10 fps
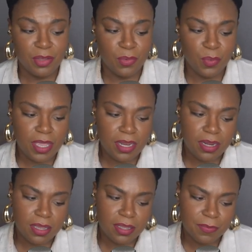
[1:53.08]

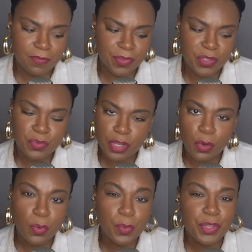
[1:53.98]
when you
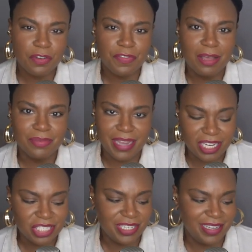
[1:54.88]
know who your
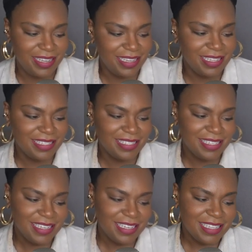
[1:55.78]
foundation is.
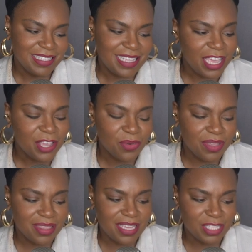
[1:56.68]
2
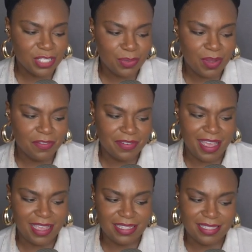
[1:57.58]
Corinthians
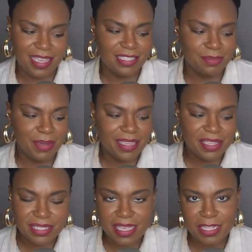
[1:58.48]
12:9 says, "But
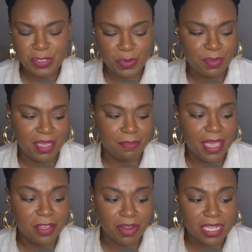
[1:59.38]
he said to me,
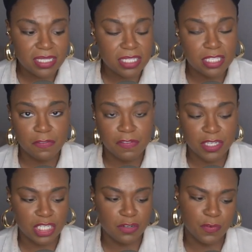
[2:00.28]
'My grace is
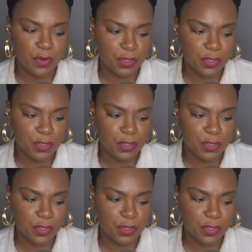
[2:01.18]
sufficient for